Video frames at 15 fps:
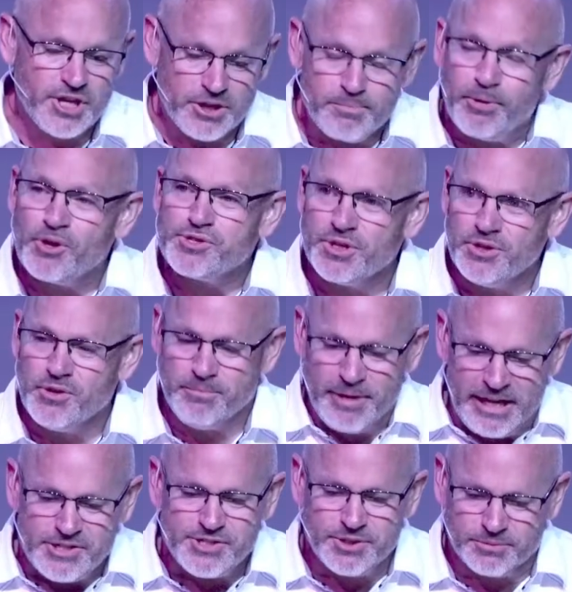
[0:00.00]
See, the person who
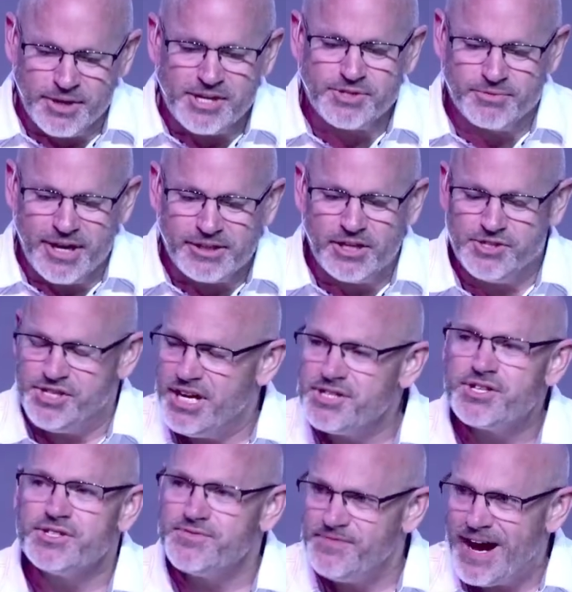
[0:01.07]
meets the resurrected
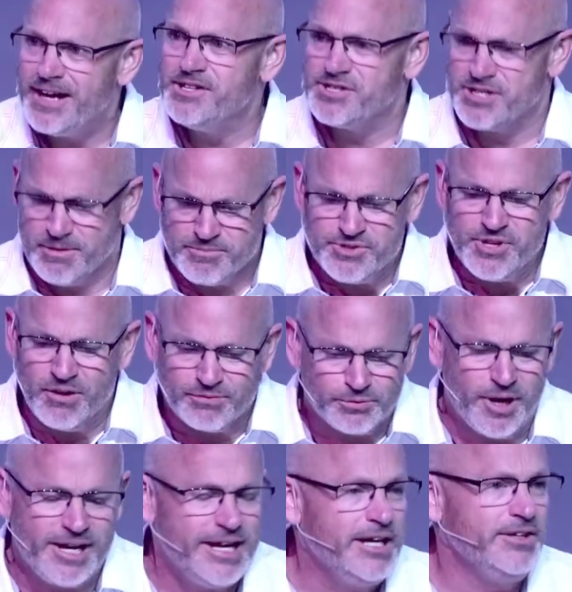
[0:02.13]
Jesus finds
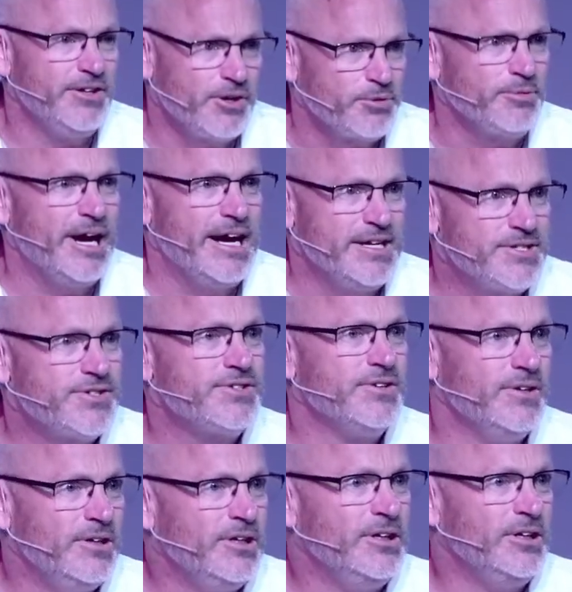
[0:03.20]
themselves running their
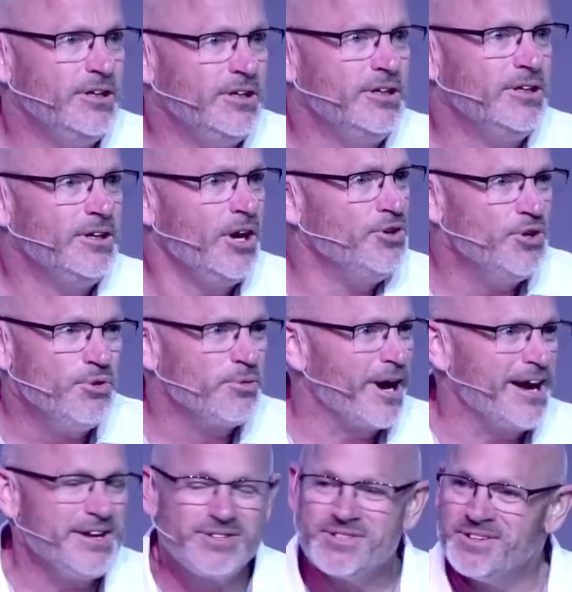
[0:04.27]
race, a new
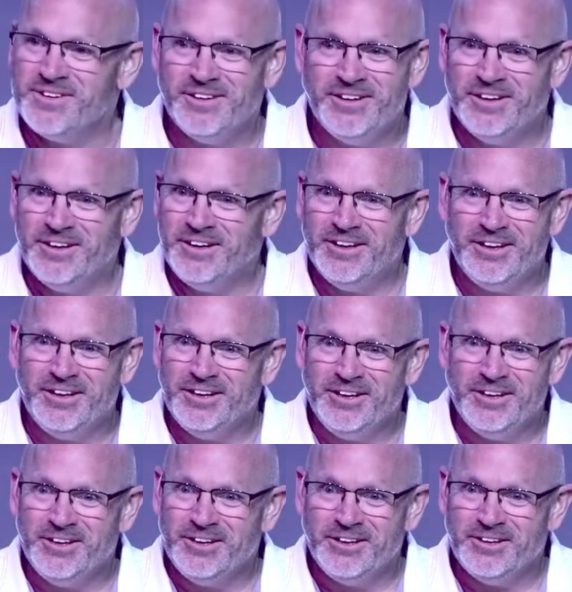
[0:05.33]
race.
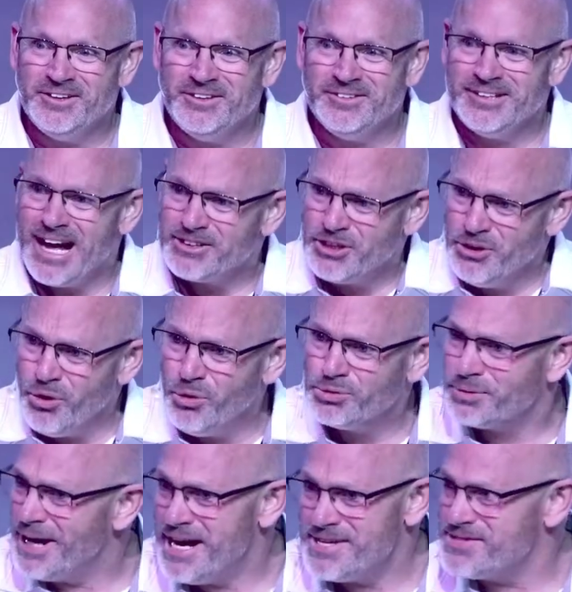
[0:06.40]
Not the
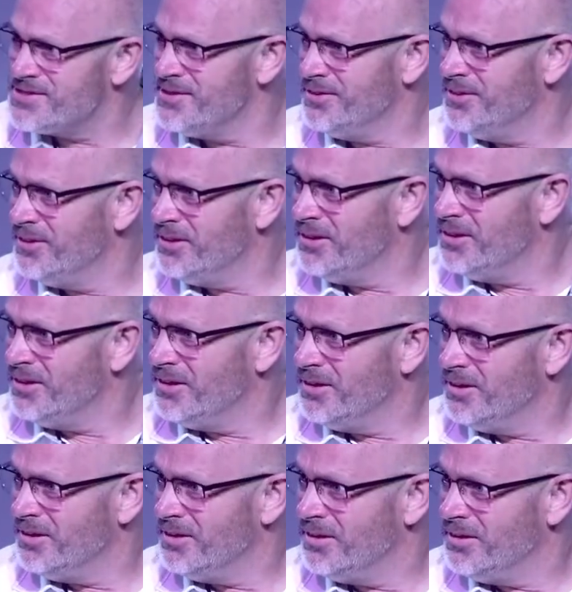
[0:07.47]
old race.
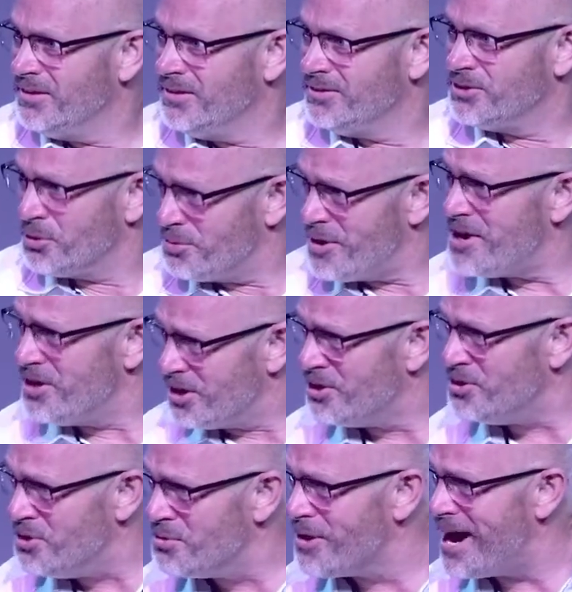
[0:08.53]
They're
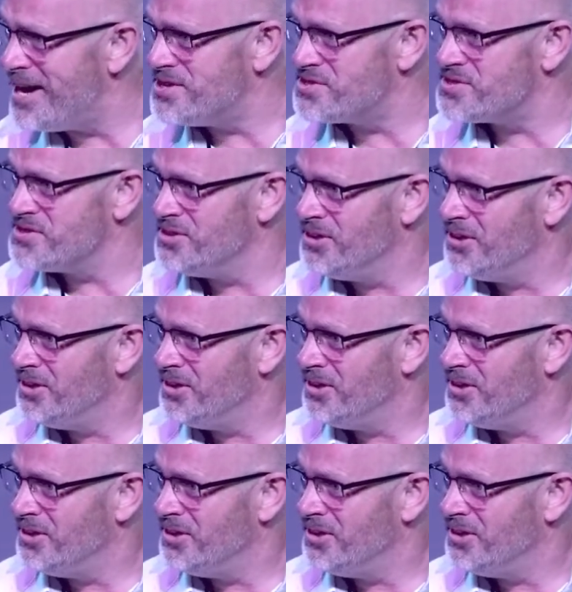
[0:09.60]
running a new race.